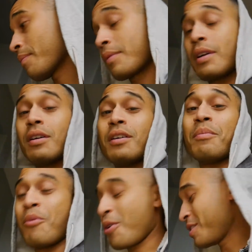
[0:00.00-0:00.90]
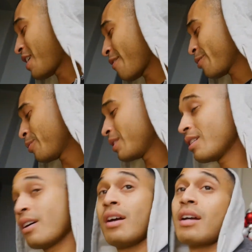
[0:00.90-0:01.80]
Good morning, everyone.
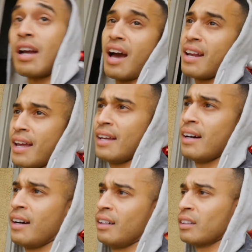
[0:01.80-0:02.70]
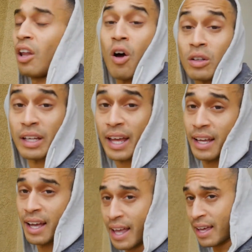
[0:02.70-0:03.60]
Got a long day
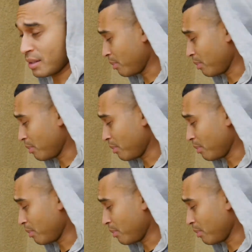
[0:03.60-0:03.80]
ahead